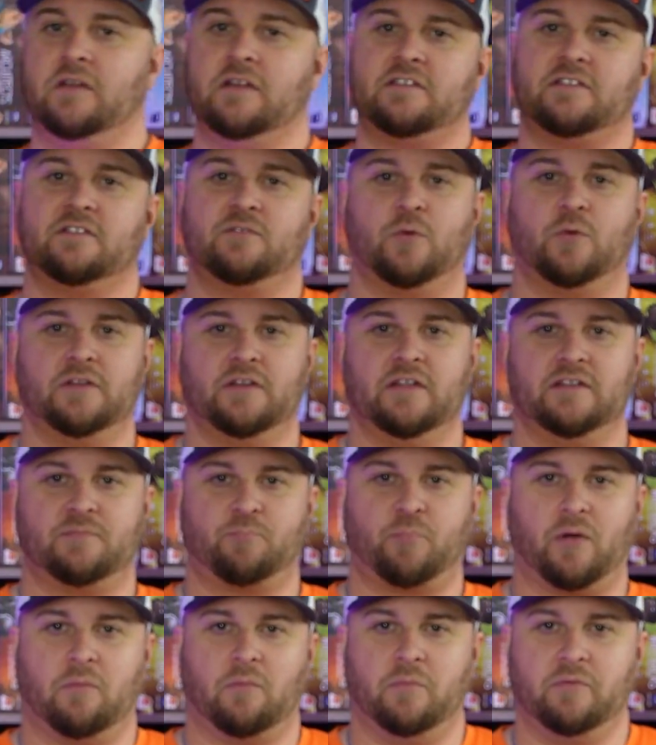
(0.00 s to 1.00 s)
This is one that's
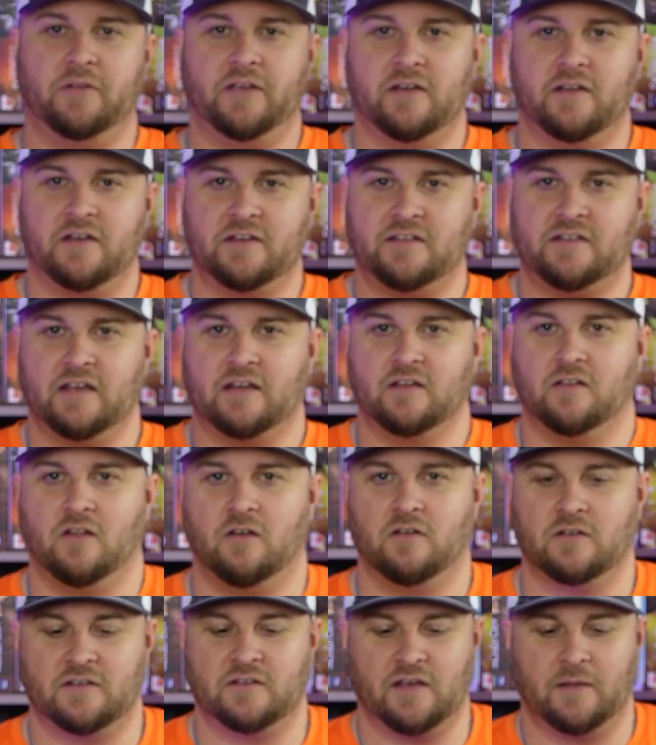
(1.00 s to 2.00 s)
probably going to take a
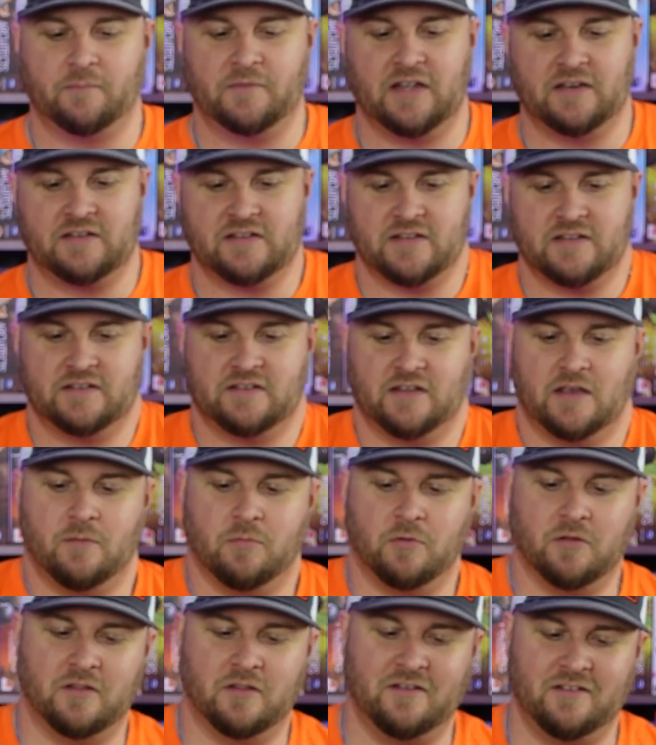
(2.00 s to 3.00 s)
long time to get to the
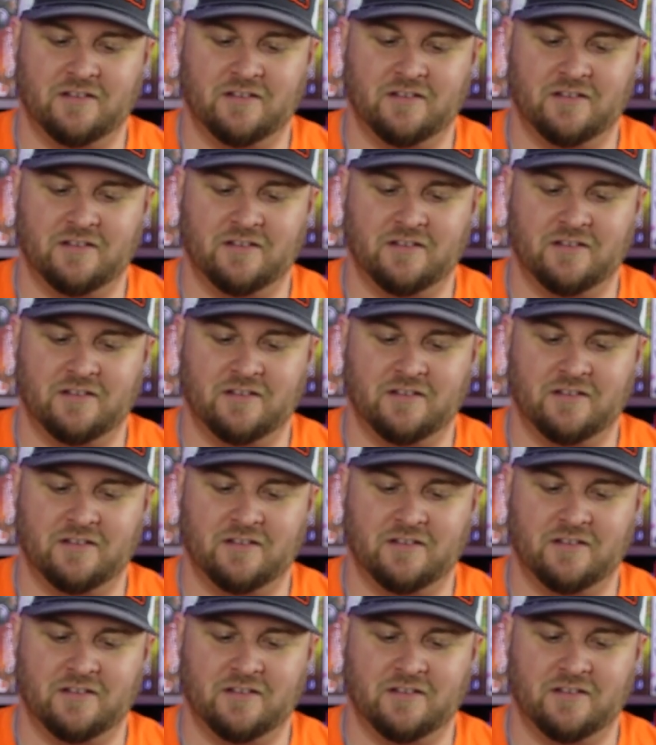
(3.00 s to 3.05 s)
table